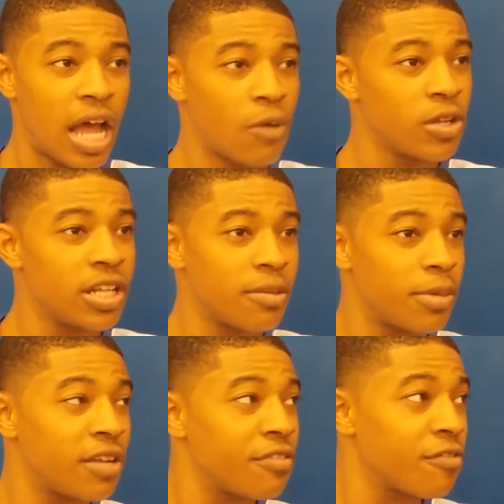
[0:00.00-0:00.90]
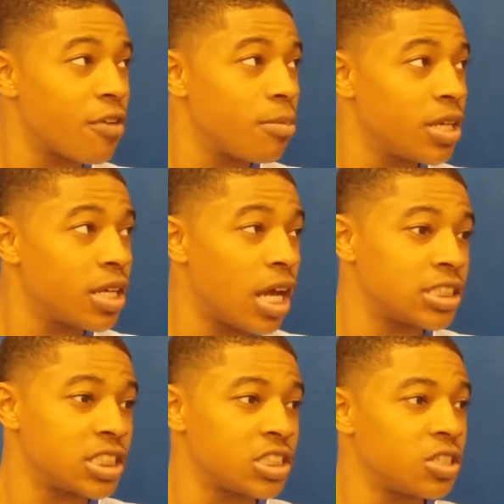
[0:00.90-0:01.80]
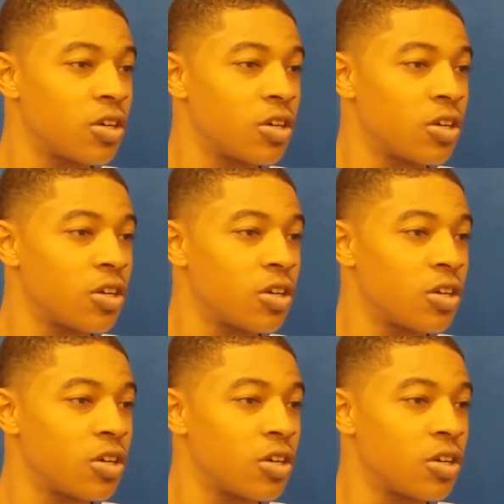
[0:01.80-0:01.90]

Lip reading: I really didn't benefit from it. I just,